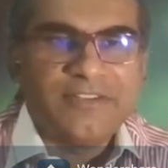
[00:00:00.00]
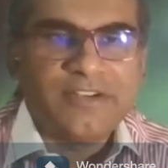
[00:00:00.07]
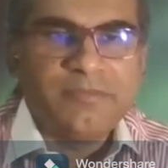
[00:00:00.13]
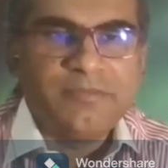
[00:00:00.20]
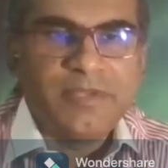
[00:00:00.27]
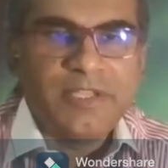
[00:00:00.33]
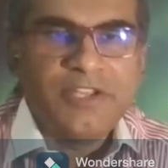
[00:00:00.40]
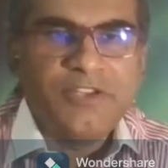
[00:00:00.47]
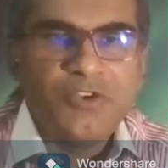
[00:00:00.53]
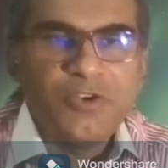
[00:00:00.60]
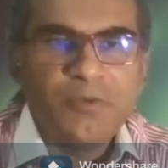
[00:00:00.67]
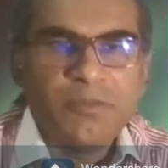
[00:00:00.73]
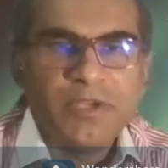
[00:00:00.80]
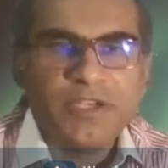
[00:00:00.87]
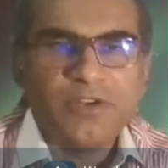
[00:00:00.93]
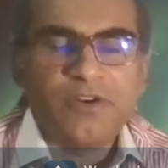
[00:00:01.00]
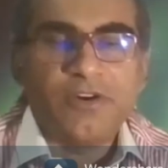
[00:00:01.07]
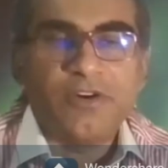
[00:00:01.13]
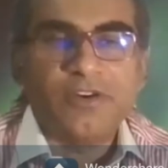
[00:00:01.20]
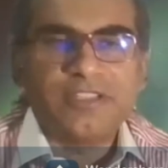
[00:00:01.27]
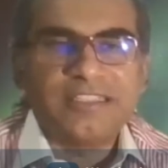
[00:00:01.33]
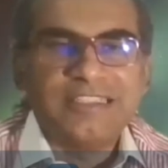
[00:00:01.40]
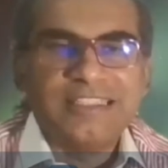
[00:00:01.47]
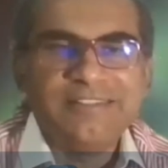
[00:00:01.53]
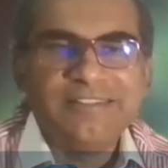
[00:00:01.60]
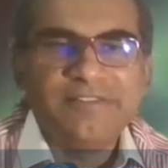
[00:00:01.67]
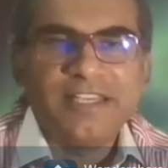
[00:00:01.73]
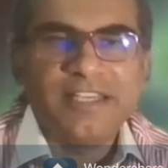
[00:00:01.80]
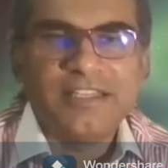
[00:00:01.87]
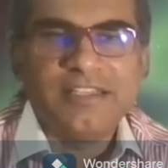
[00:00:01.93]
term inhuman or
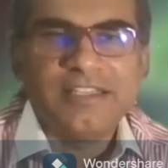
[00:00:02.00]
severe,